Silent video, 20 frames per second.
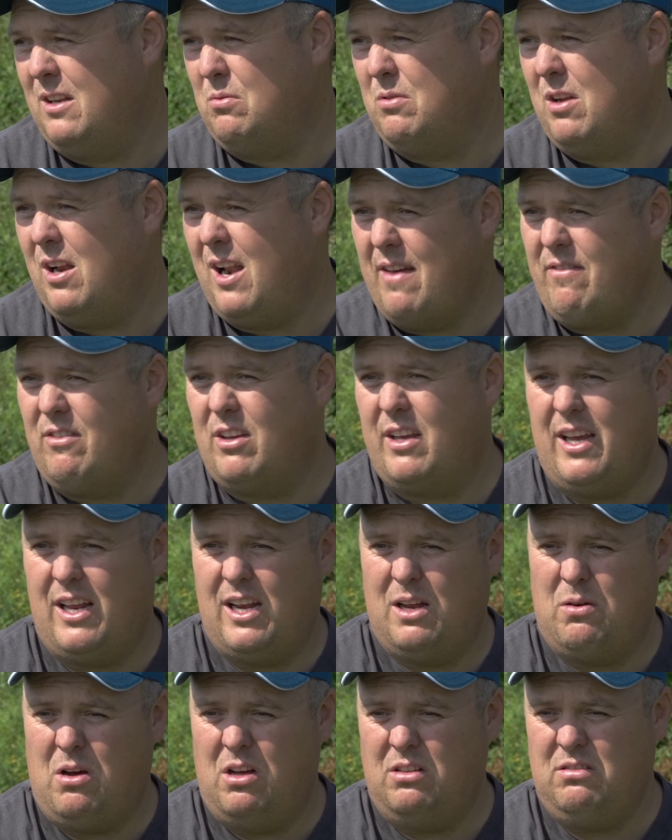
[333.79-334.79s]
up with 11
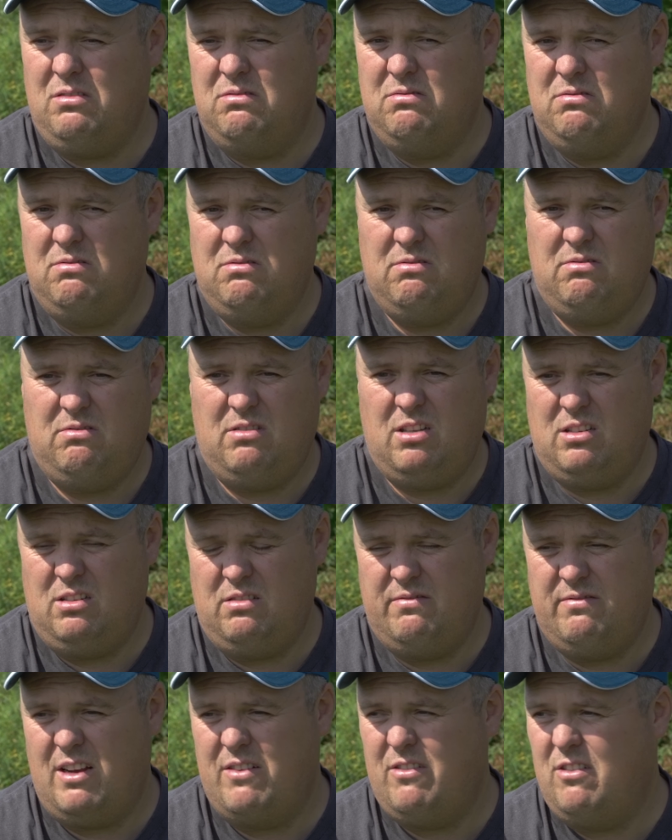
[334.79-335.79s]
kilo odd, and a
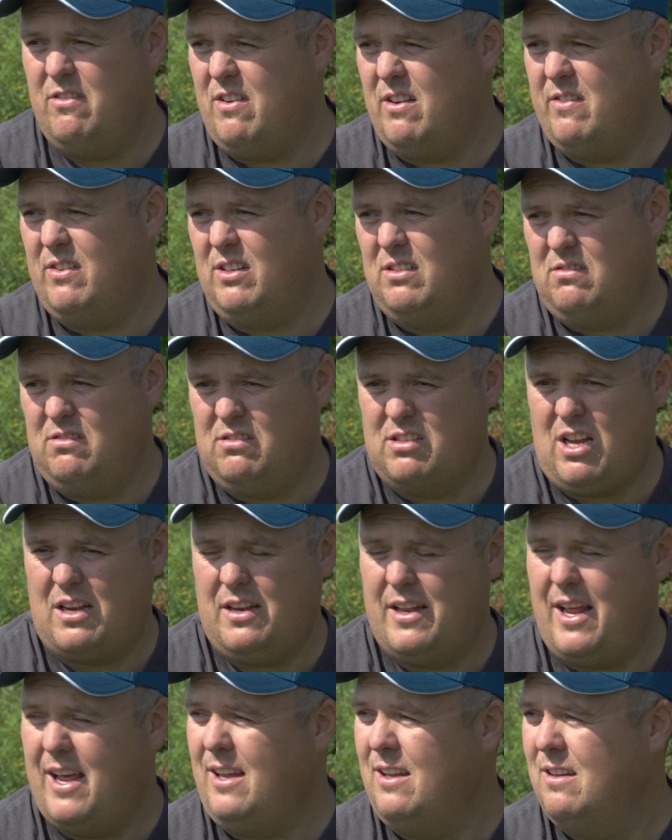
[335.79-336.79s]
very, very sad
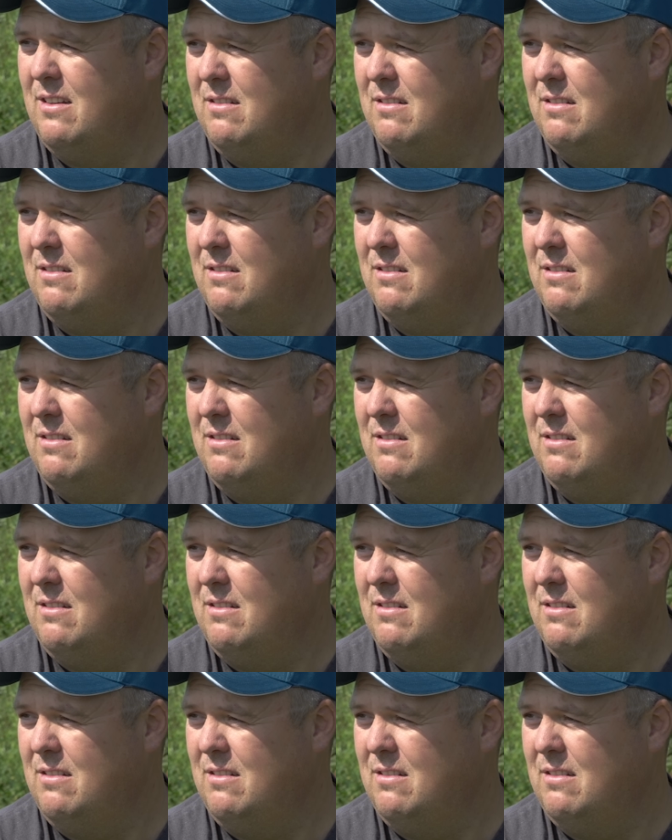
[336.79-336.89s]
day.